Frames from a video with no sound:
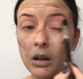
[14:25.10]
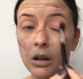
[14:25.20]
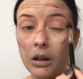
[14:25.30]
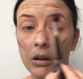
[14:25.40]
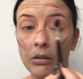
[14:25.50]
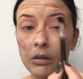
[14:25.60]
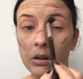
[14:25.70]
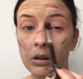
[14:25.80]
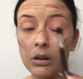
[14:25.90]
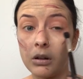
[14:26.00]

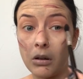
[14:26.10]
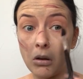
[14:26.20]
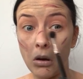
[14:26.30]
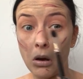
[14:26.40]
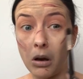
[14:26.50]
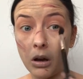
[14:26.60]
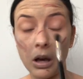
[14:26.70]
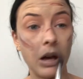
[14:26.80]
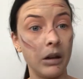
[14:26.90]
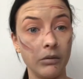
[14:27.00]

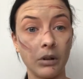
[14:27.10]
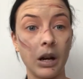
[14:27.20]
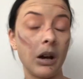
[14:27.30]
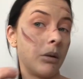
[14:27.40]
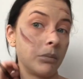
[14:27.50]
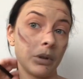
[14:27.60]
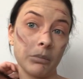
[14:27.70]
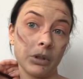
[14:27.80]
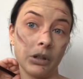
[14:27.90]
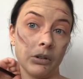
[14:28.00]
okay, right, I'm
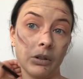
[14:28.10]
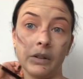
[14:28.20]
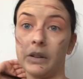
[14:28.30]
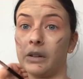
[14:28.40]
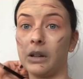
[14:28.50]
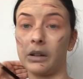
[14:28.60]
going to do this as an